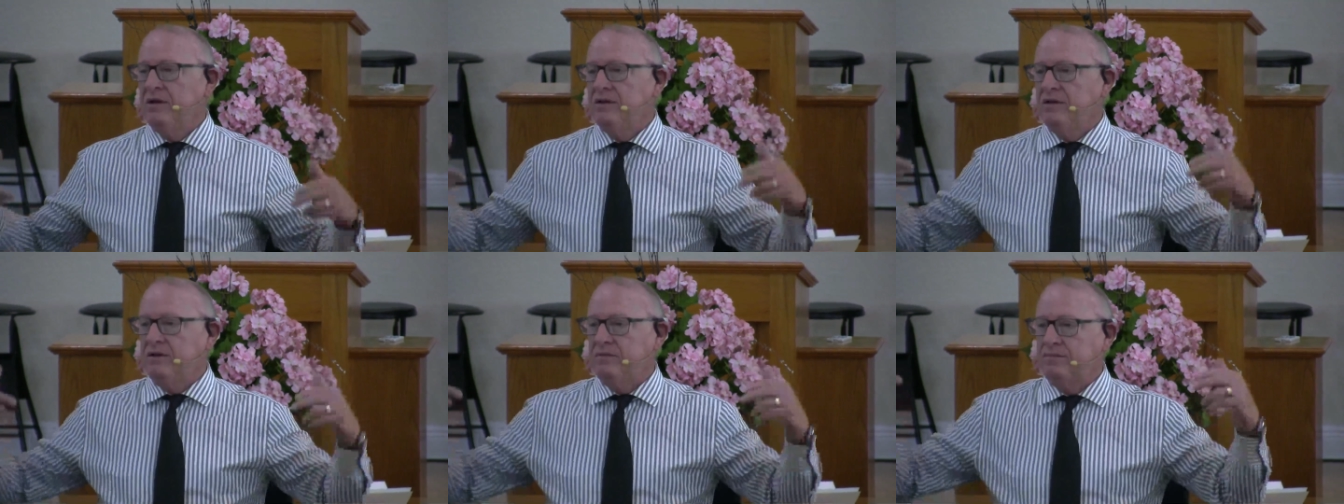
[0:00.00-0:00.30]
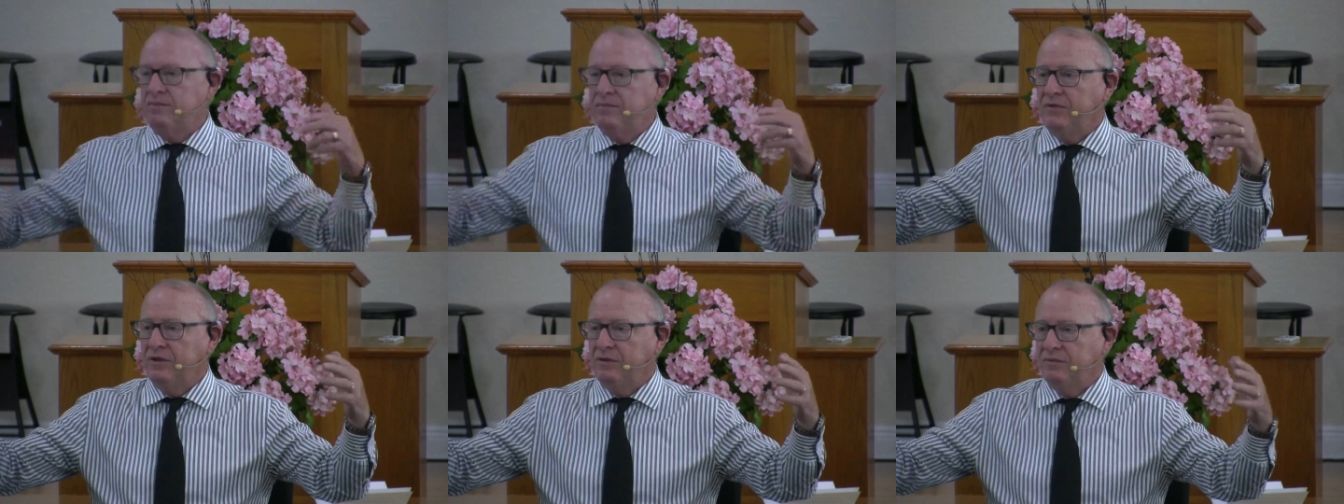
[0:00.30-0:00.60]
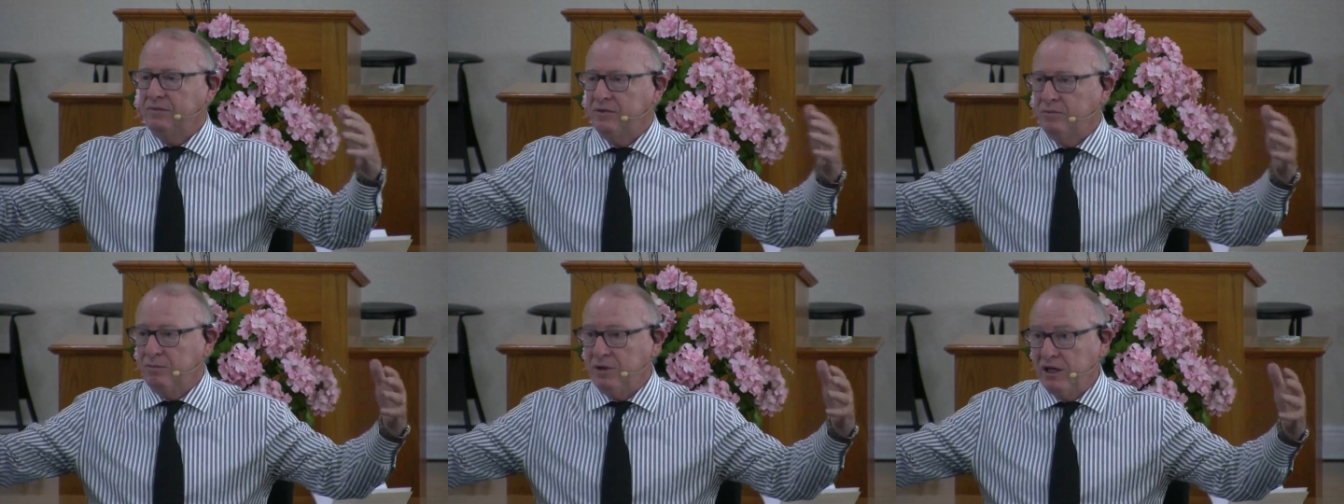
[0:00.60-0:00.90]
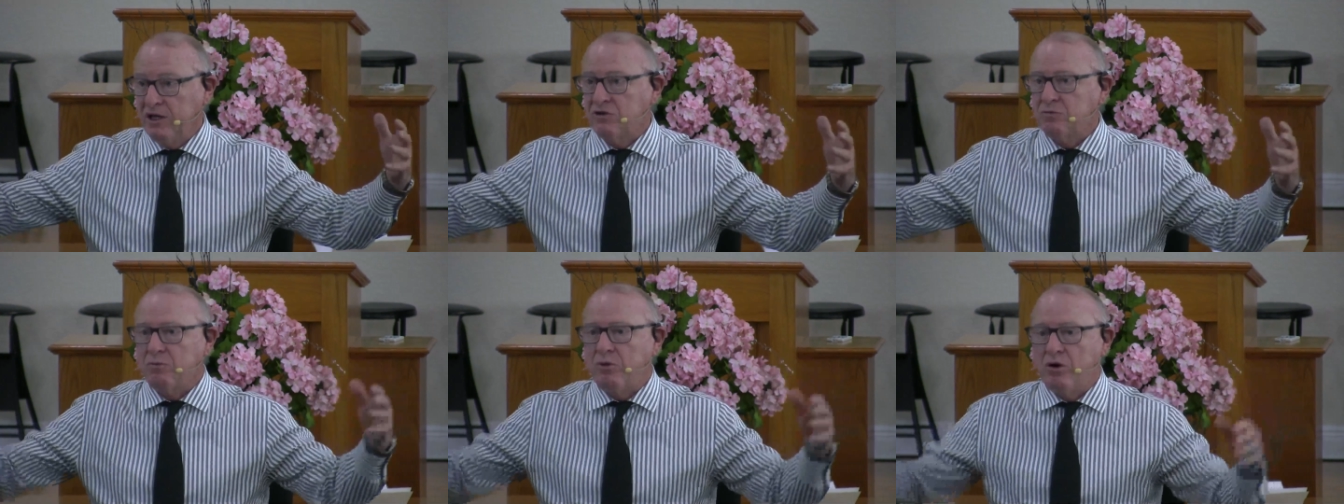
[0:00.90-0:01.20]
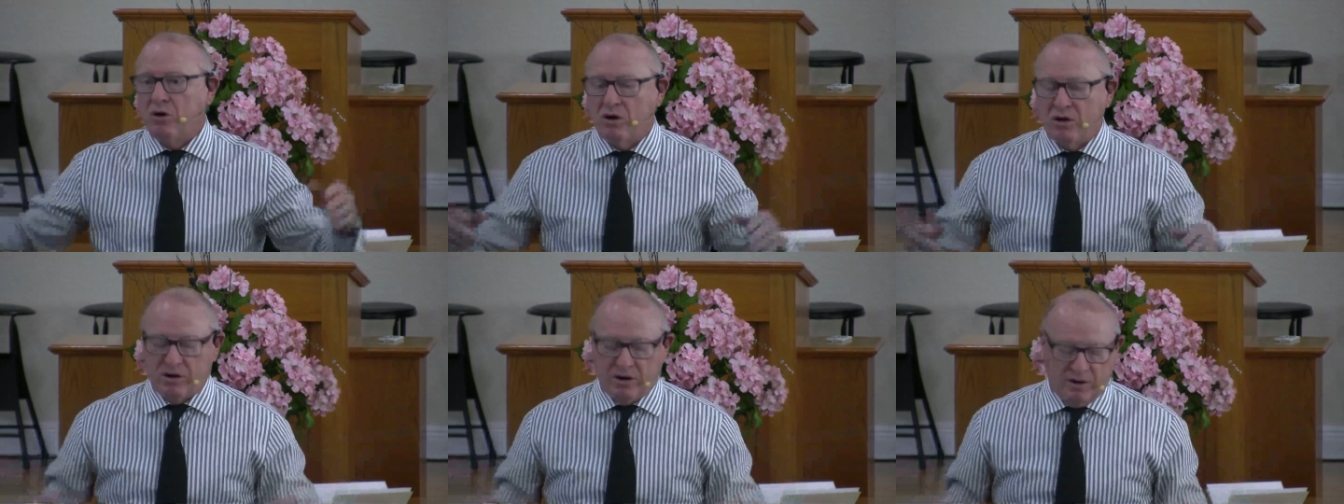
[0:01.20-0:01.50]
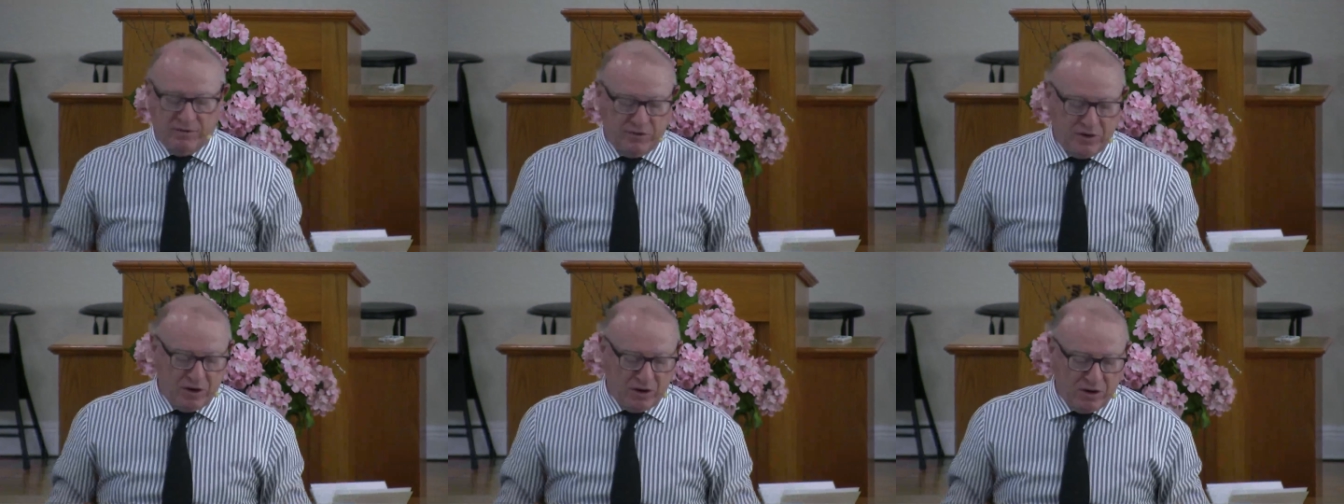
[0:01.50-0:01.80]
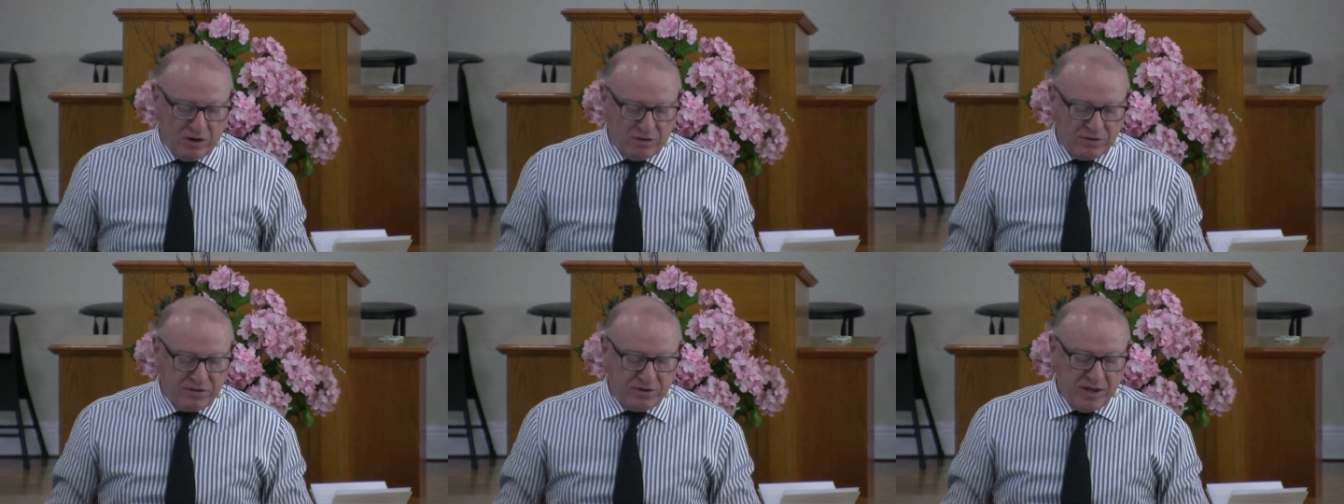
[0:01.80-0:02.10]
the, the, the biggest part of the
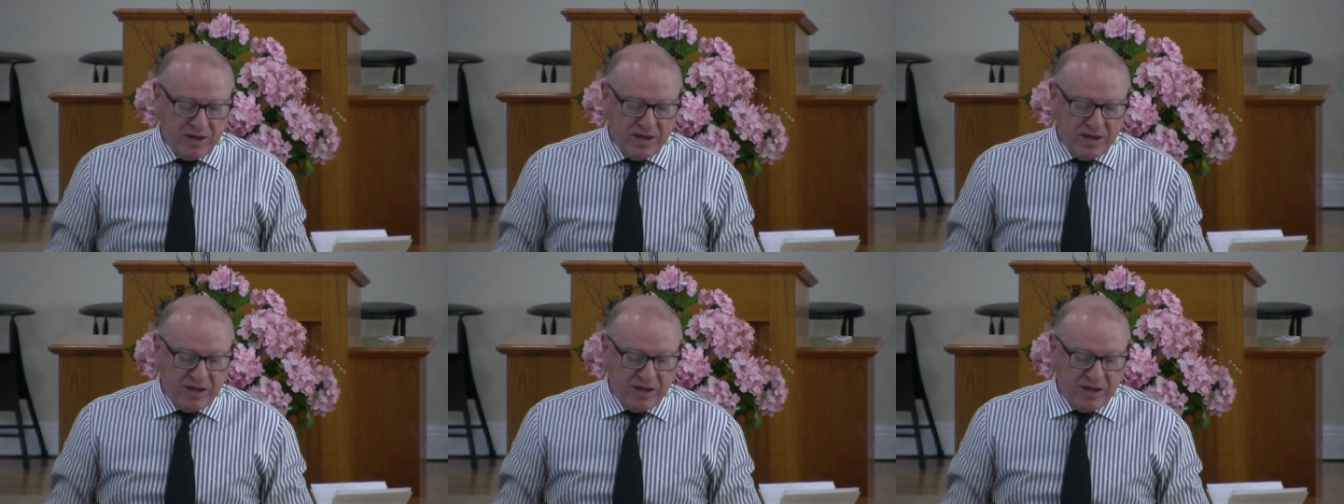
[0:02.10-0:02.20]
earth.